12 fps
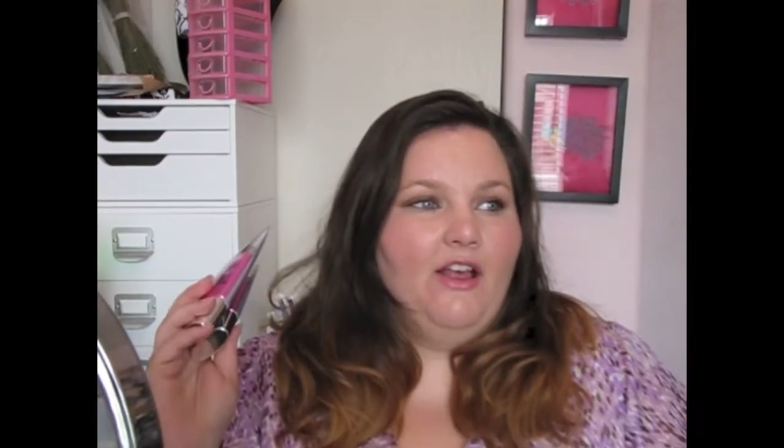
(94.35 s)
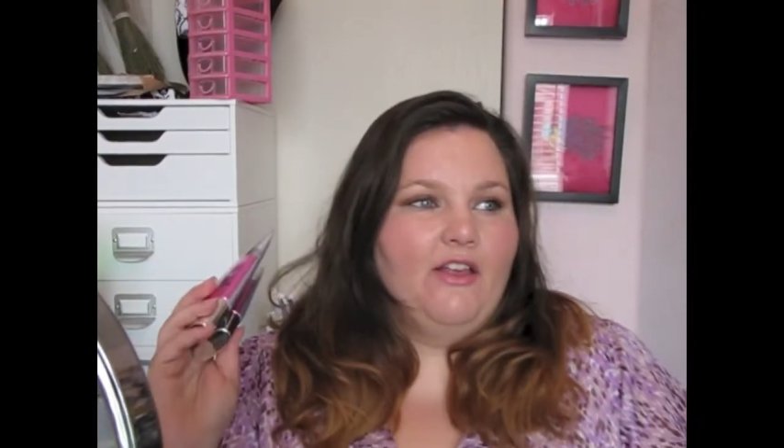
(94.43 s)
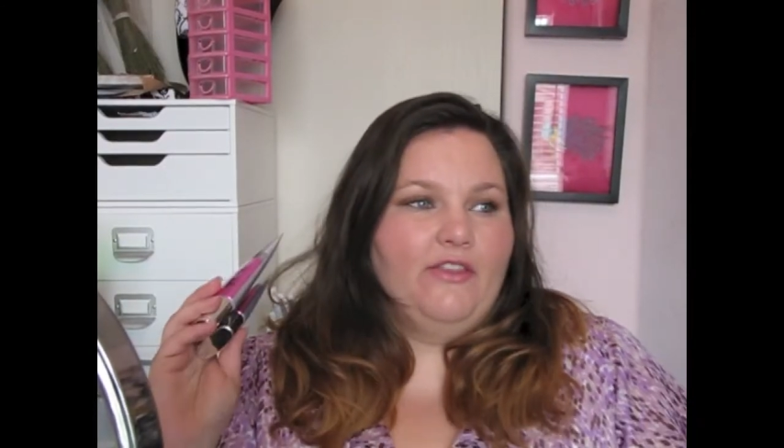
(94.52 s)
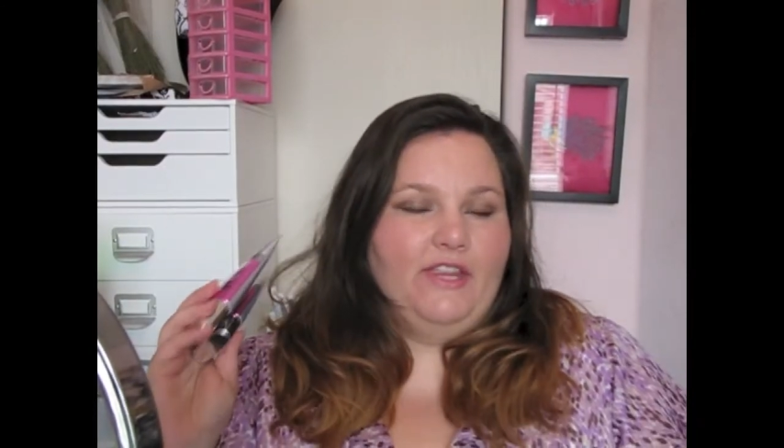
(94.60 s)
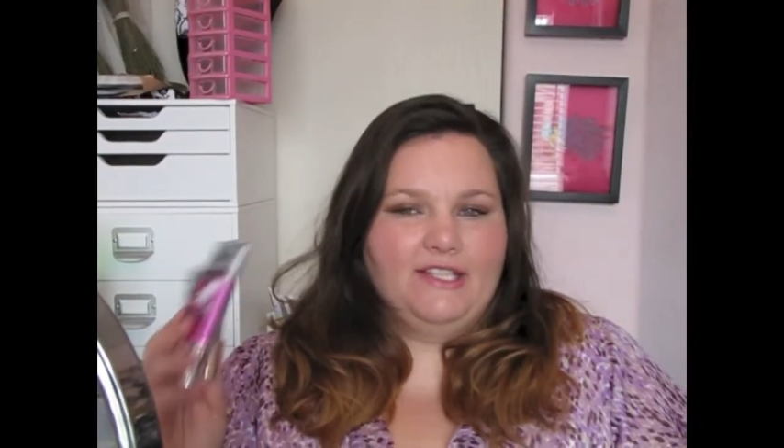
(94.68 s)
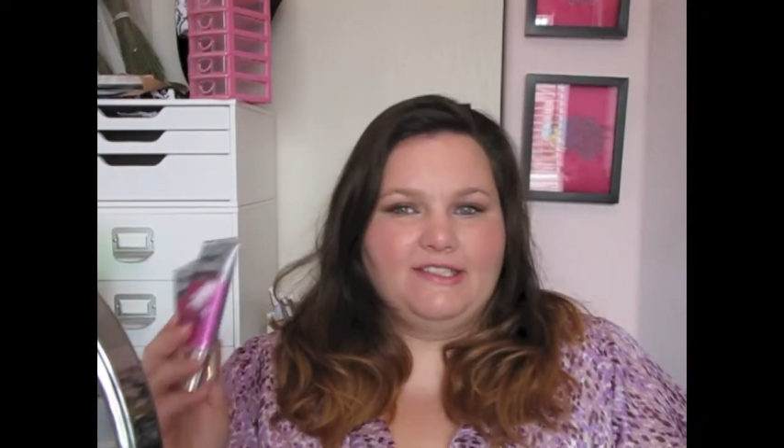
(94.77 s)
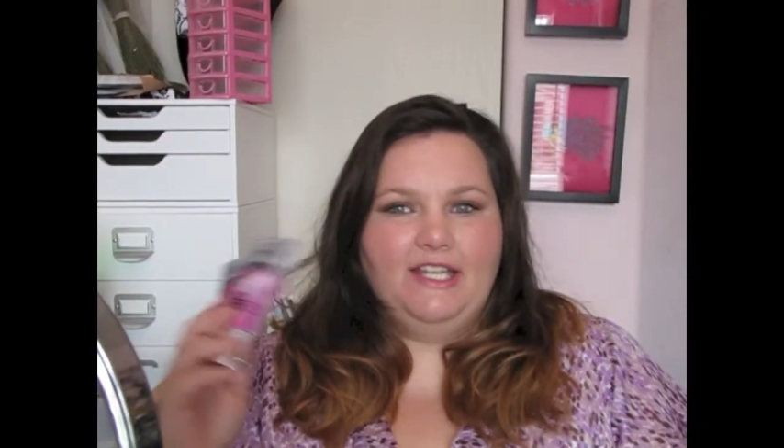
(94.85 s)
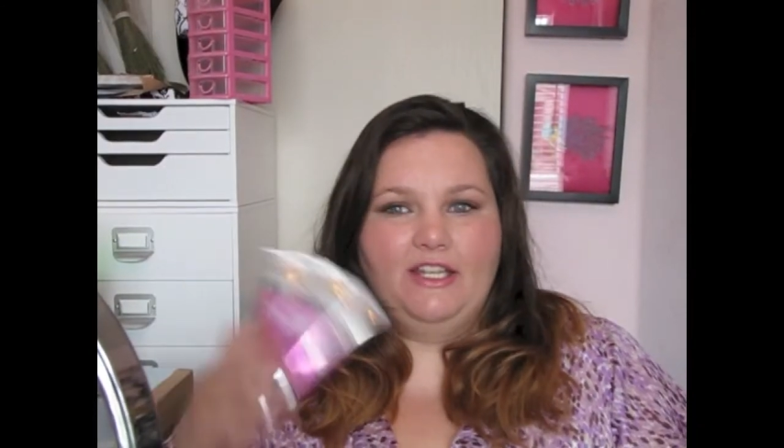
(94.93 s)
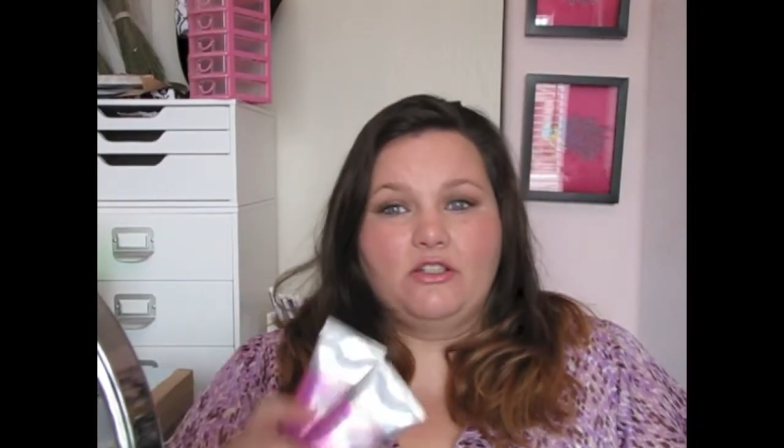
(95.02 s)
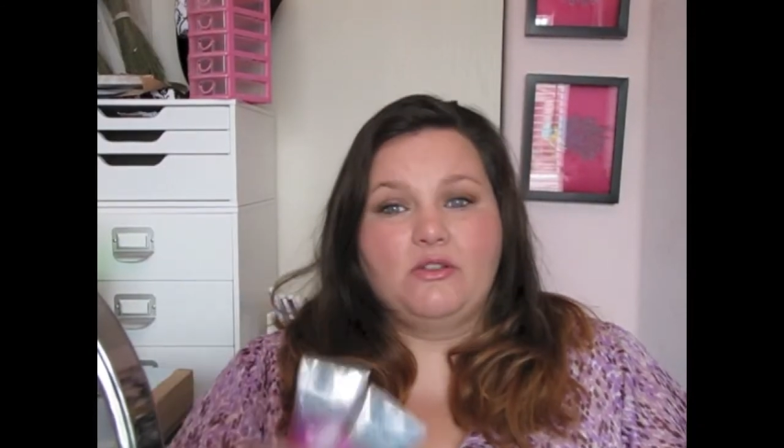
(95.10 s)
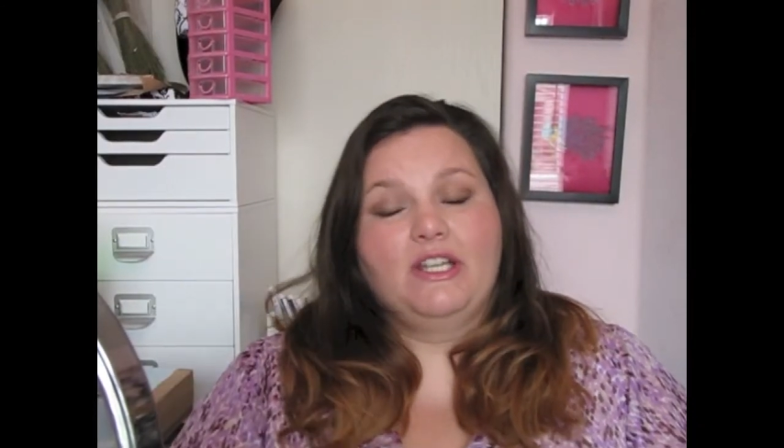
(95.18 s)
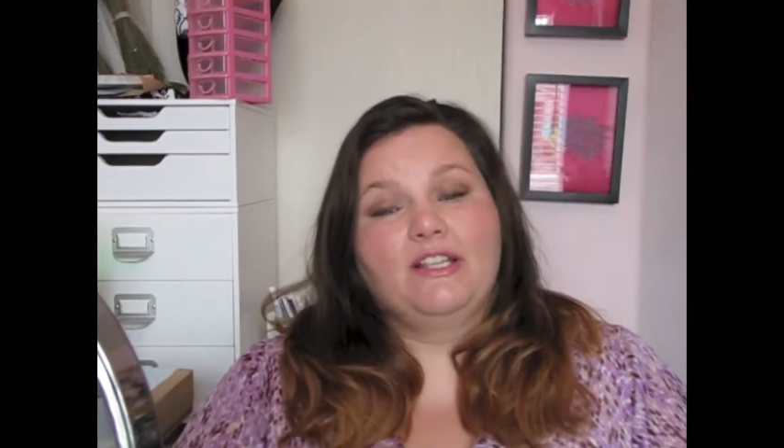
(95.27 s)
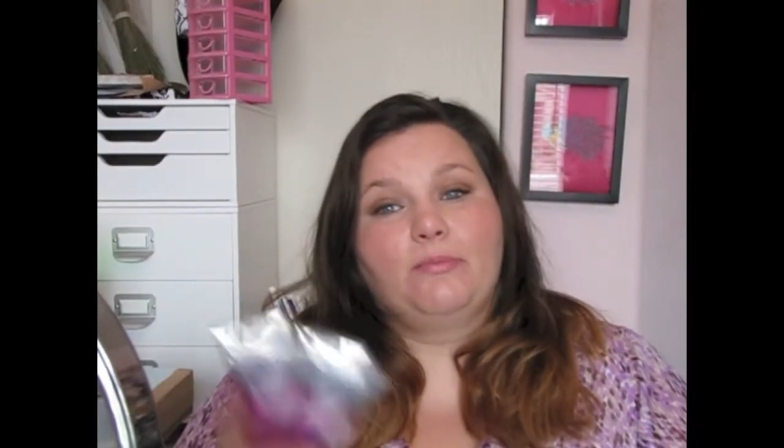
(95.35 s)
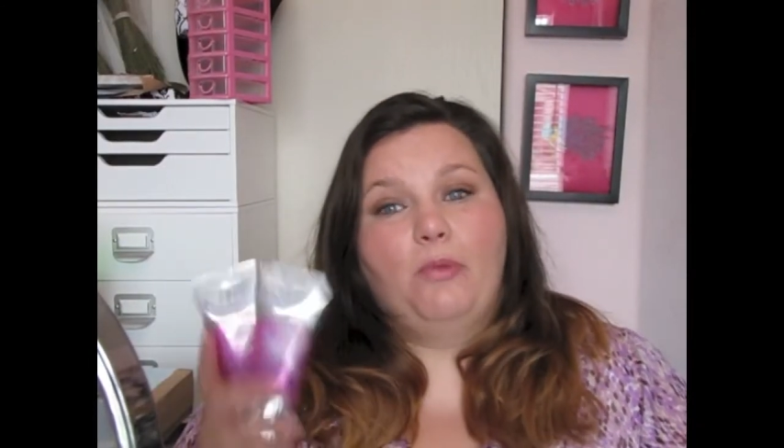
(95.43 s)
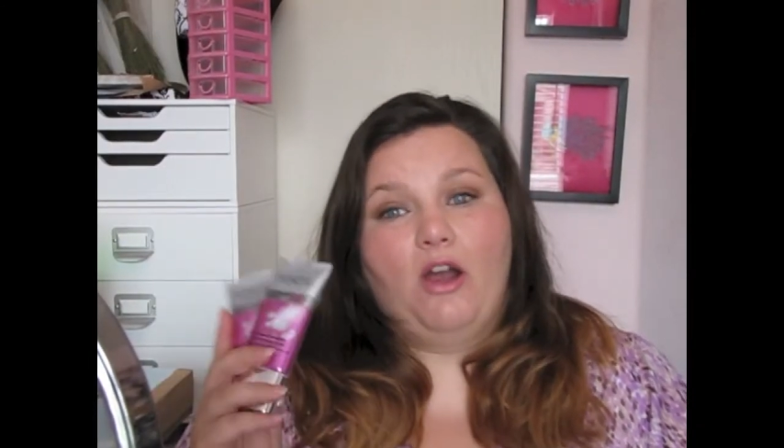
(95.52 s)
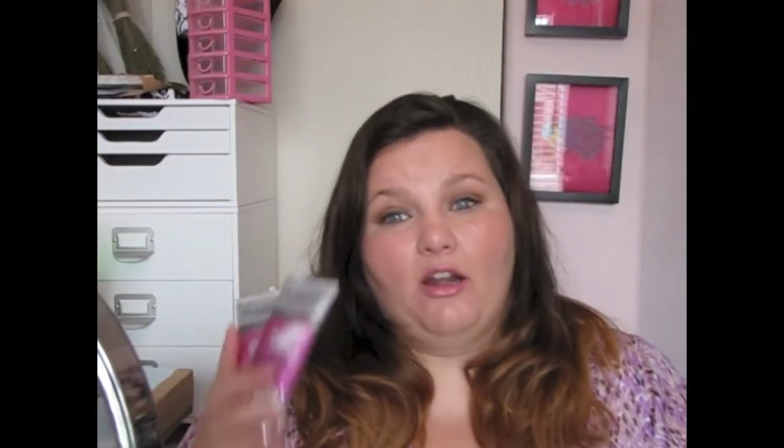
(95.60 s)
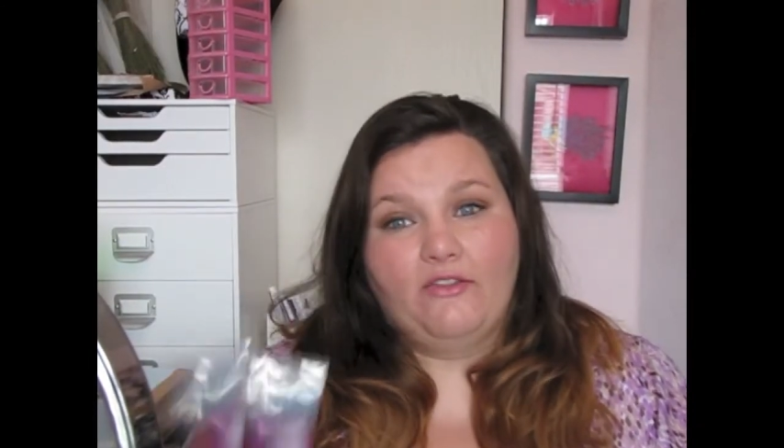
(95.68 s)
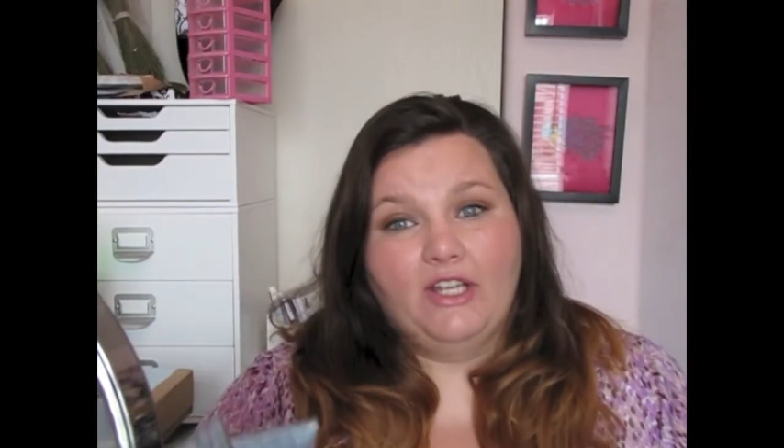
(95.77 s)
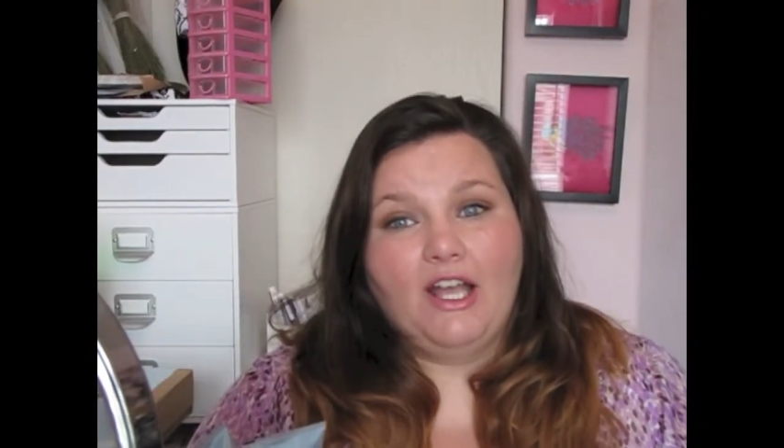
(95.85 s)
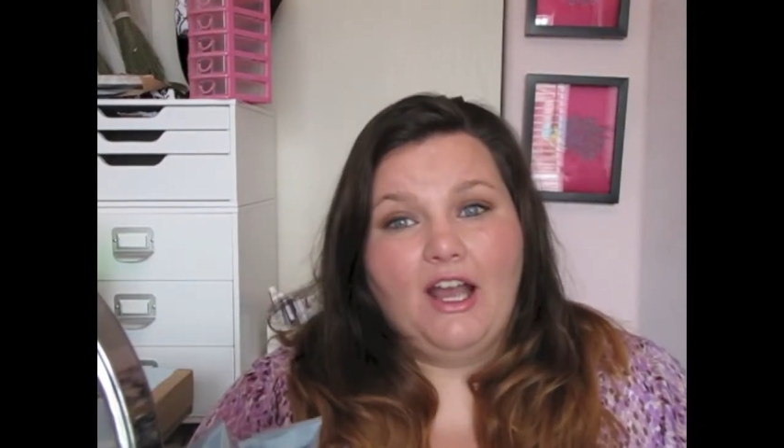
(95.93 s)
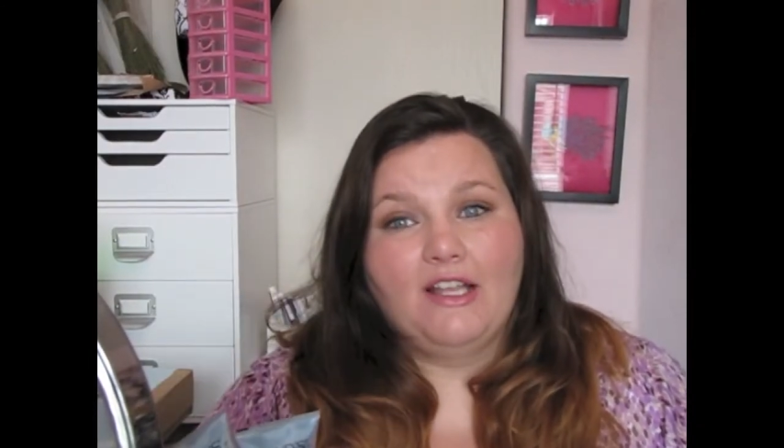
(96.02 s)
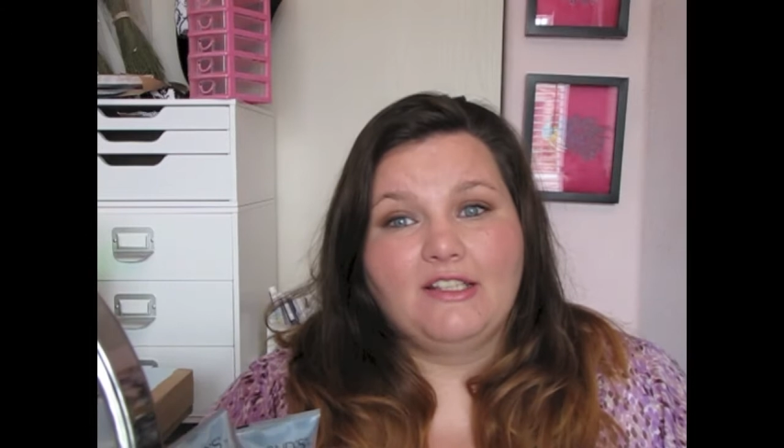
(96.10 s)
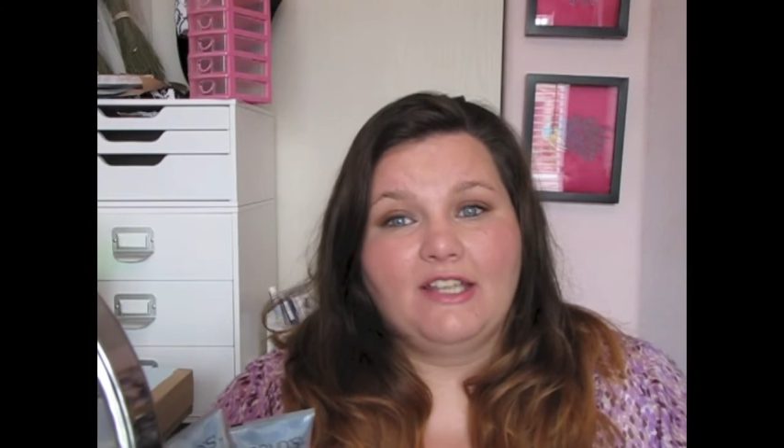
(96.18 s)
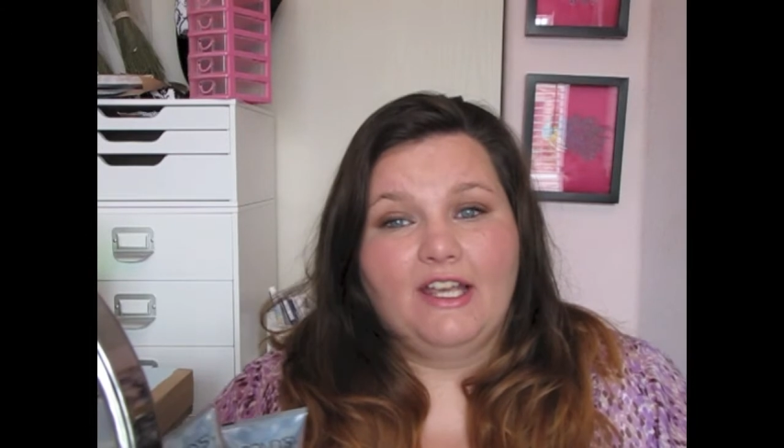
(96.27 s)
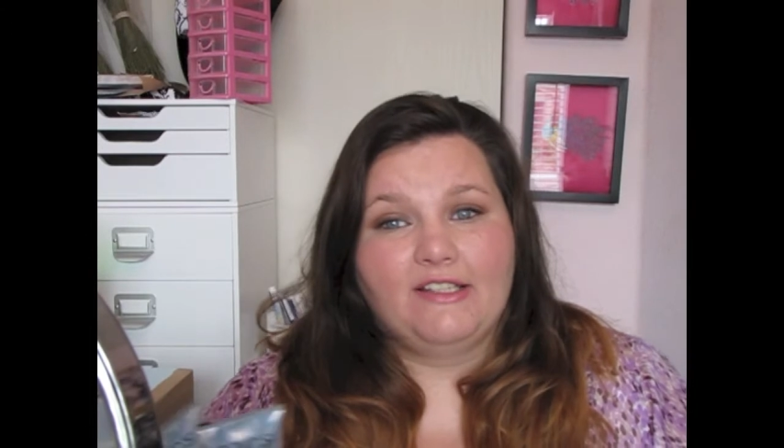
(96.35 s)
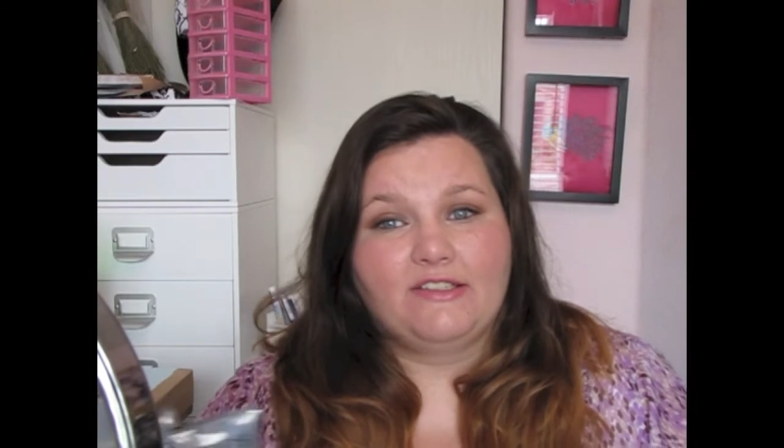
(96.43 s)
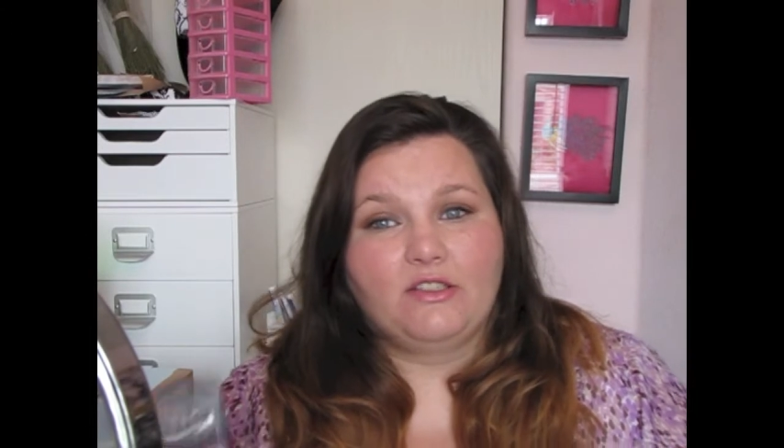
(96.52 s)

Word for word: This entry is part of a contest,